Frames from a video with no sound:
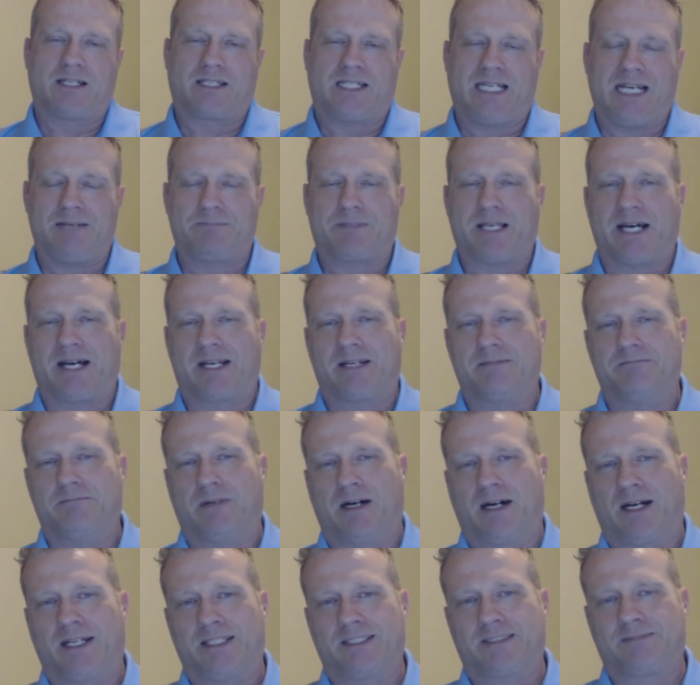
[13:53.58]
keep that in
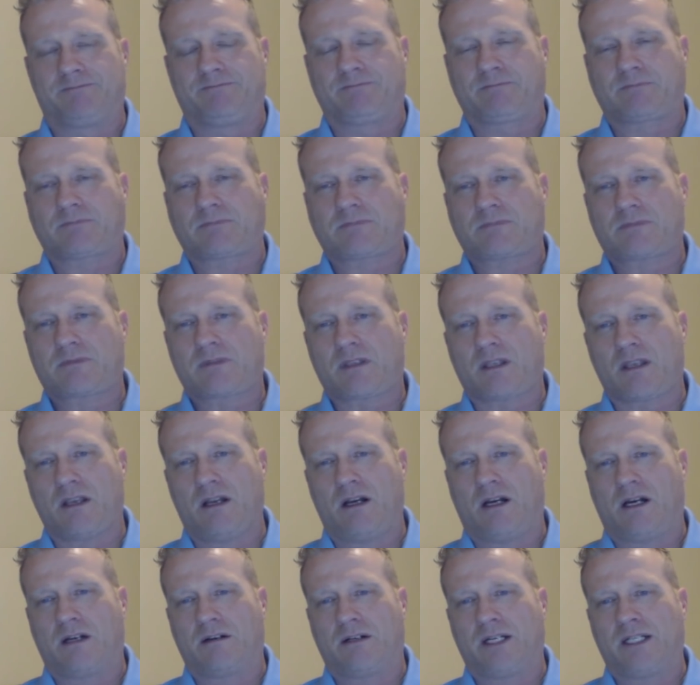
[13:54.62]
mind.
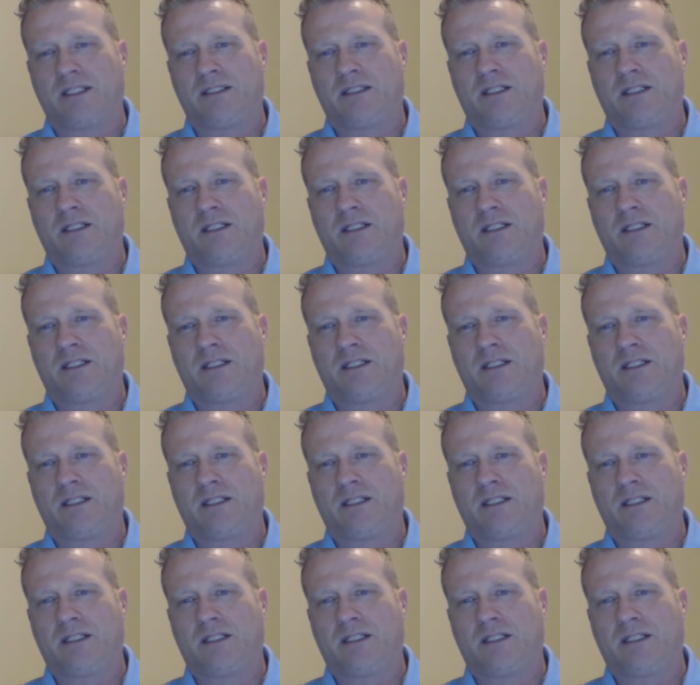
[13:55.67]
All right.